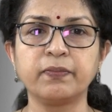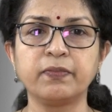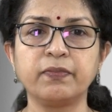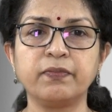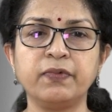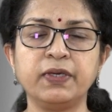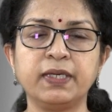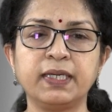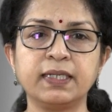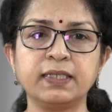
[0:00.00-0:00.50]

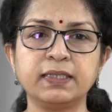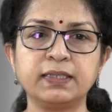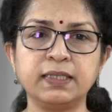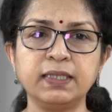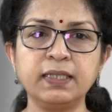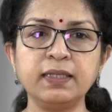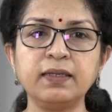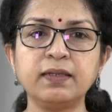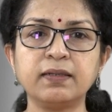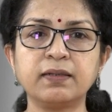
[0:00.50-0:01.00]
we can
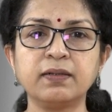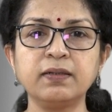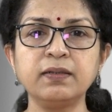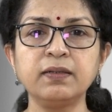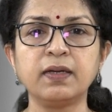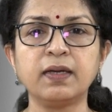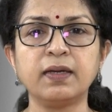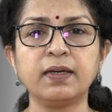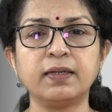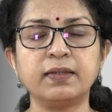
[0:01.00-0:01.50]
see here
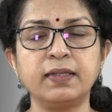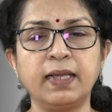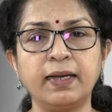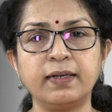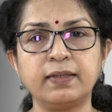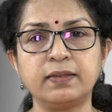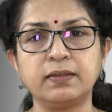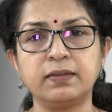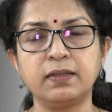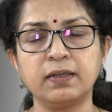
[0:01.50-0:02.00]

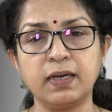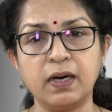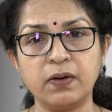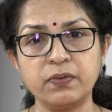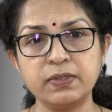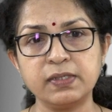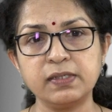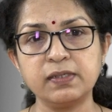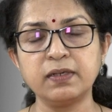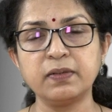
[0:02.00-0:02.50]
that the
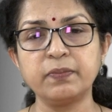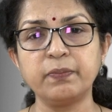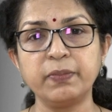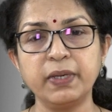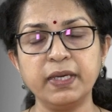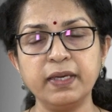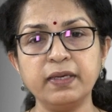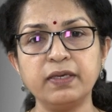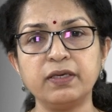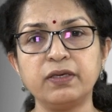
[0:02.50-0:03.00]
counselor
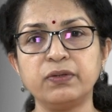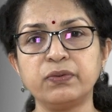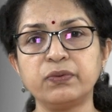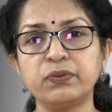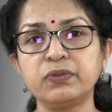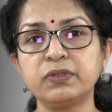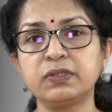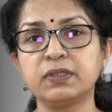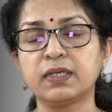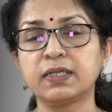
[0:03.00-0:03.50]
may
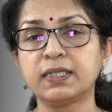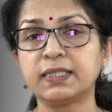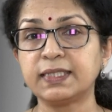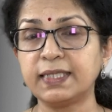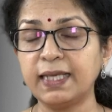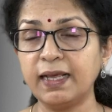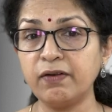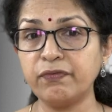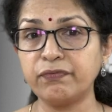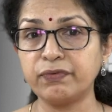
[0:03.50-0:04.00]
use
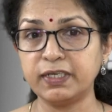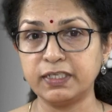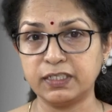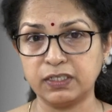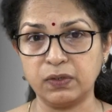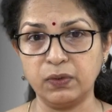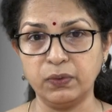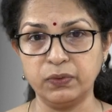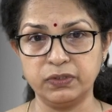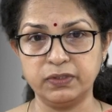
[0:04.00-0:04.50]
self
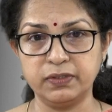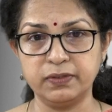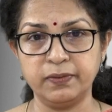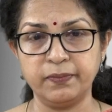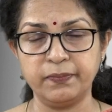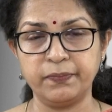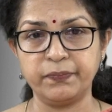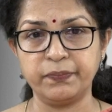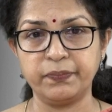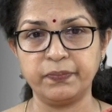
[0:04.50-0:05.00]
disclosure.
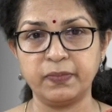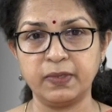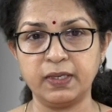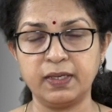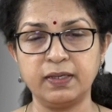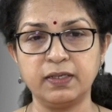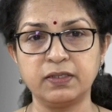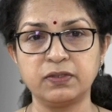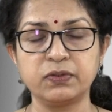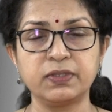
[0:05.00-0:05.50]

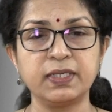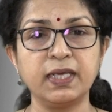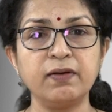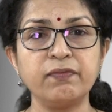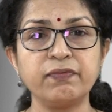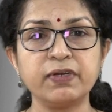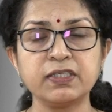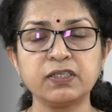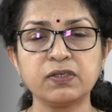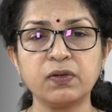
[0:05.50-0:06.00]
Okay, so
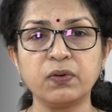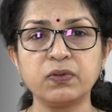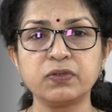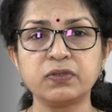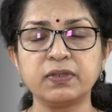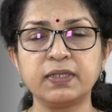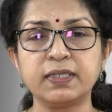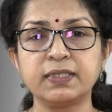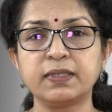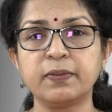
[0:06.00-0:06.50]
self
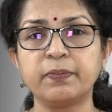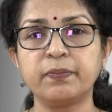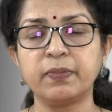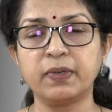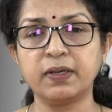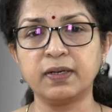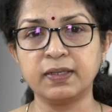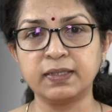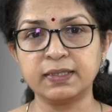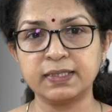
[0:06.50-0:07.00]
disclosure is
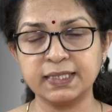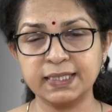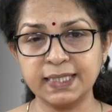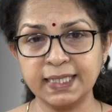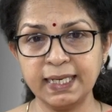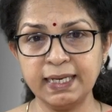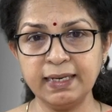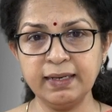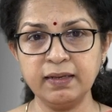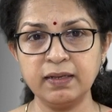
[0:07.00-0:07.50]
a
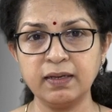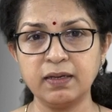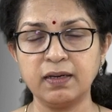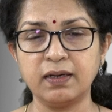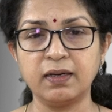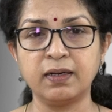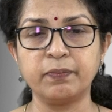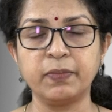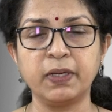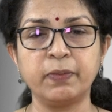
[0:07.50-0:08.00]
skill.
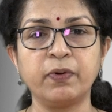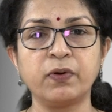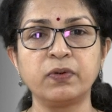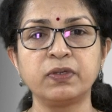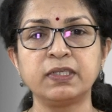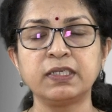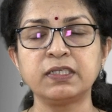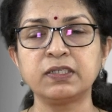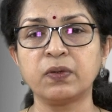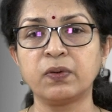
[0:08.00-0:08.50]
About
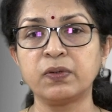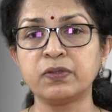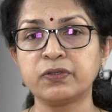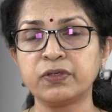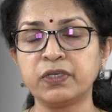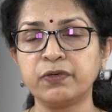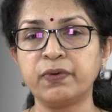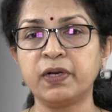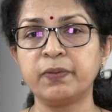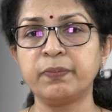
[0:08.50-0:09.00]
this, also,
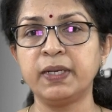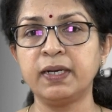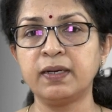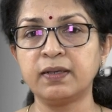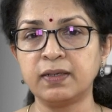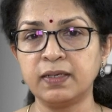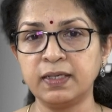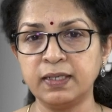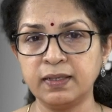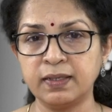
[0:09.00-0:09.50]
you will be
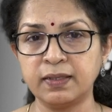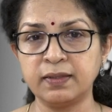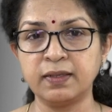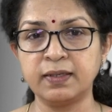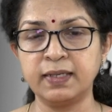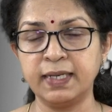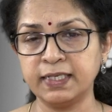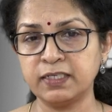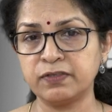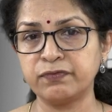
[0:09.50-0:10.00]
learning in the
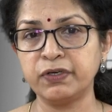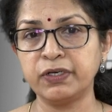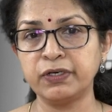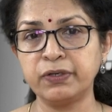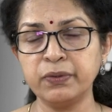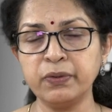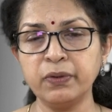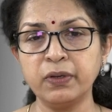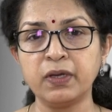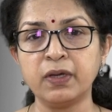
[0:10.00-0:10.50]
next
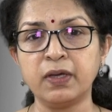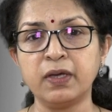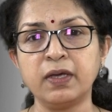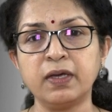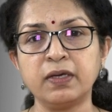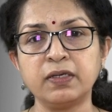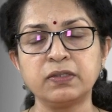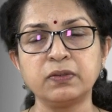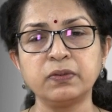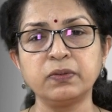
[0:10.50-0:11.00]
video.
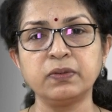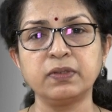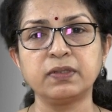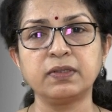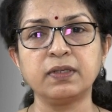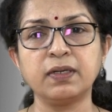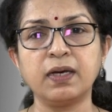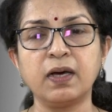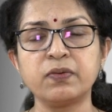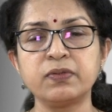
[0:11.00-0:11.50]
So,
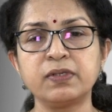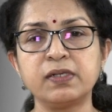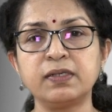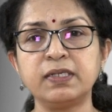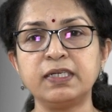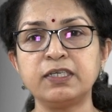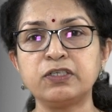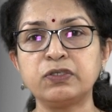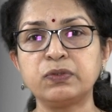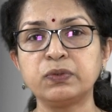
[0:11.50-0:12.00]
the counselor
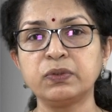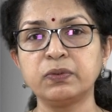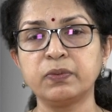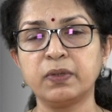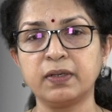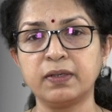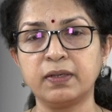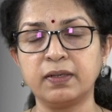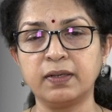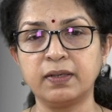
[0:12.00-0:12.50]
needs to
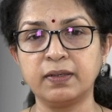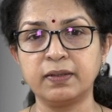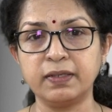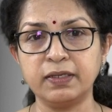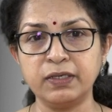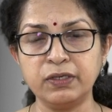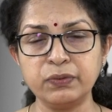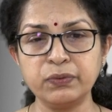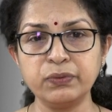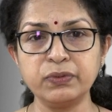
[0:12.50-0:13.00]

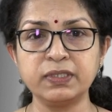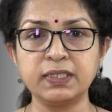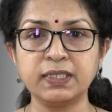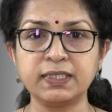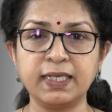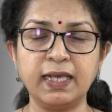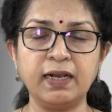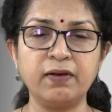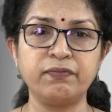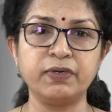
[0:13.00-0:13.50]
use self